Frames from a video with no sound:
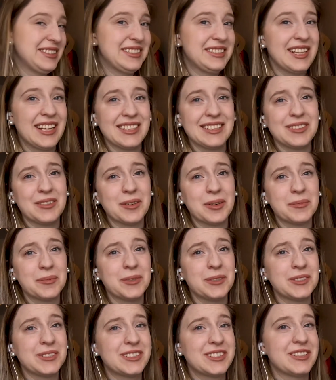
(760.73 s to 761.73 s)
That's
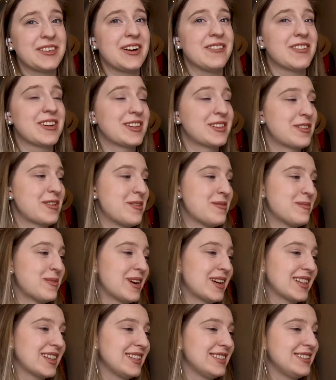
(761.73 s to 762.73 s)
horrible. Still having other
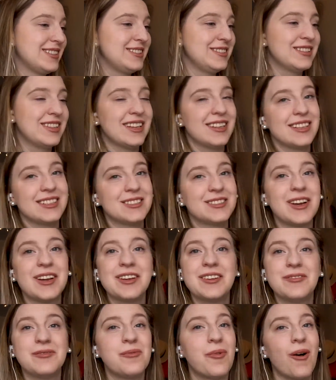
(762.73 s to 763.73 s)
homework that's due then. That's why
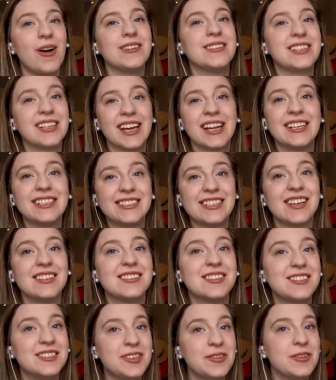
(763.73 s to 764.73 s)
you want to get it
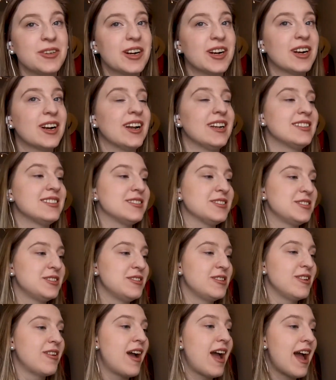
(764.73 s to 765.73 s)
done sooner and do
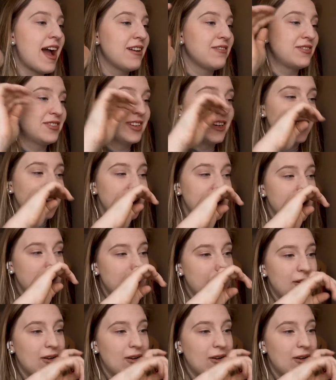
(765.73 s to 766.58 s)
studio after.